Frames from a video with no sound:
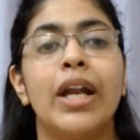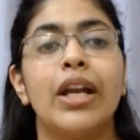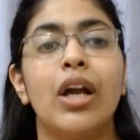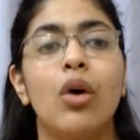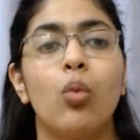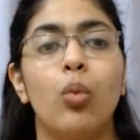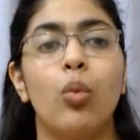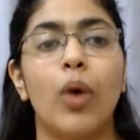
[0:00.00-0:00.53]

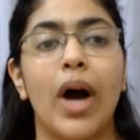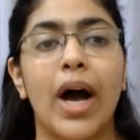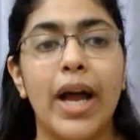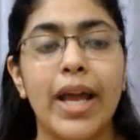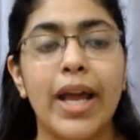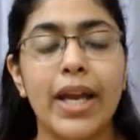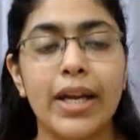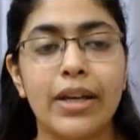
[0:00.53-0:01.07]
Now,
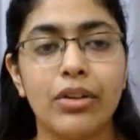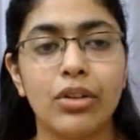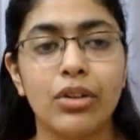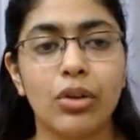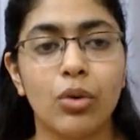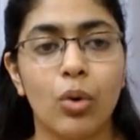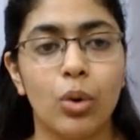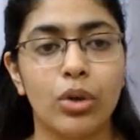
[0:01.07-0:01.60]
why did
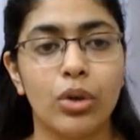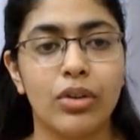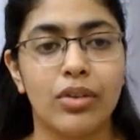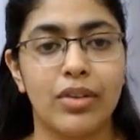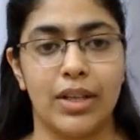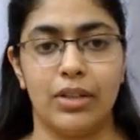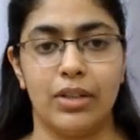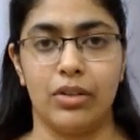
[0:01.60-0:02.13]
the court
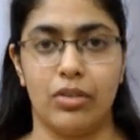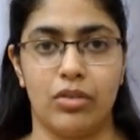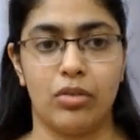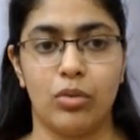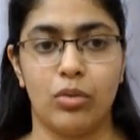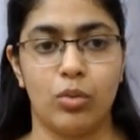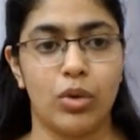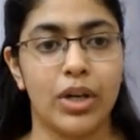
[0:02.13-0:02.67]
say
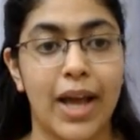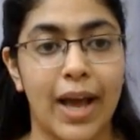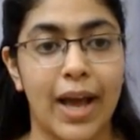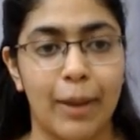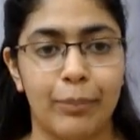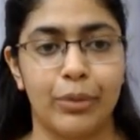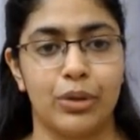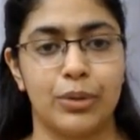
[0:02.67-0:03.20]
this? What
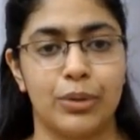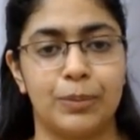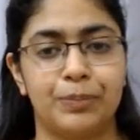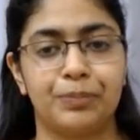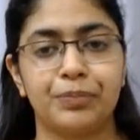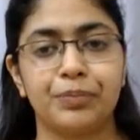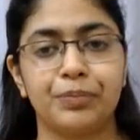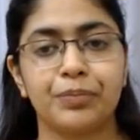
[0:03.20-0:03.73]
happened?
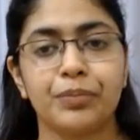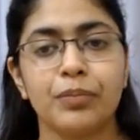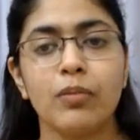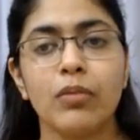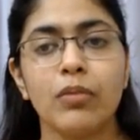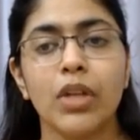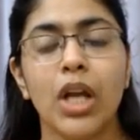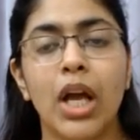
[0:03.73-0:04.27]

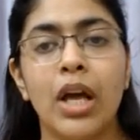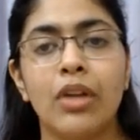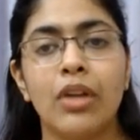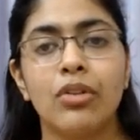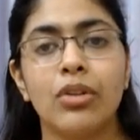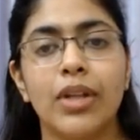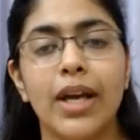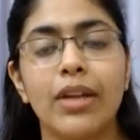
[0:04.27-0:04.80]

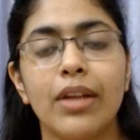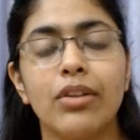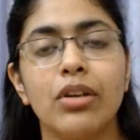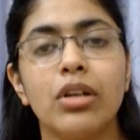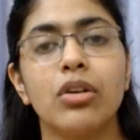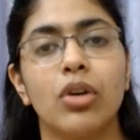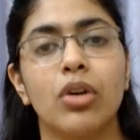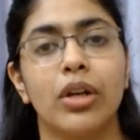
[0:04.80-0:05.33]
So there is
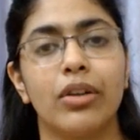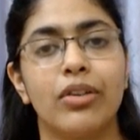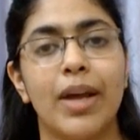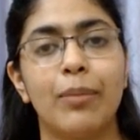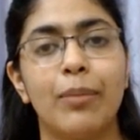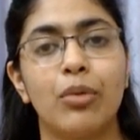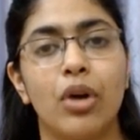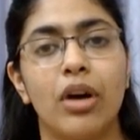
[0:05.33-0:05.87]
a
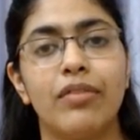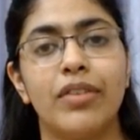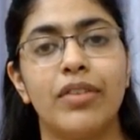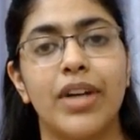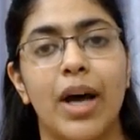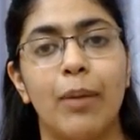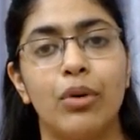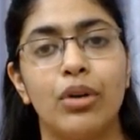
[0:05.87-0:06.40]
concept
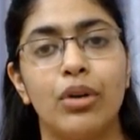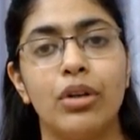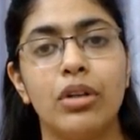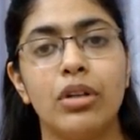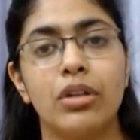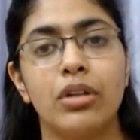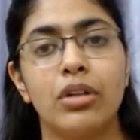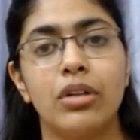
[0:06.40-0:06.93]
of double
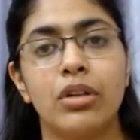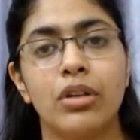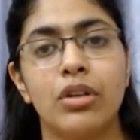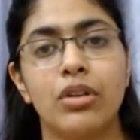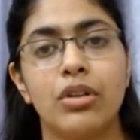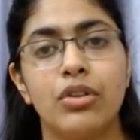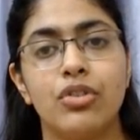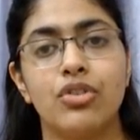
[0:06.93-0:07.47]

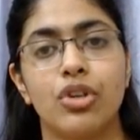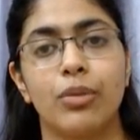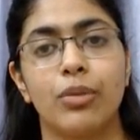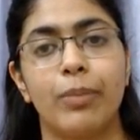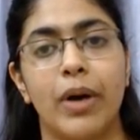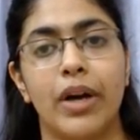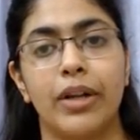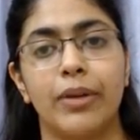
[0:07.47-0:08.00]

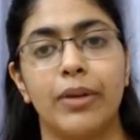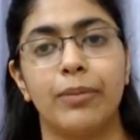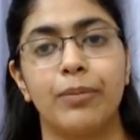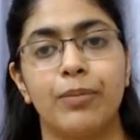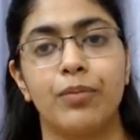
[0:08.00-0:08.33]
jeopardy.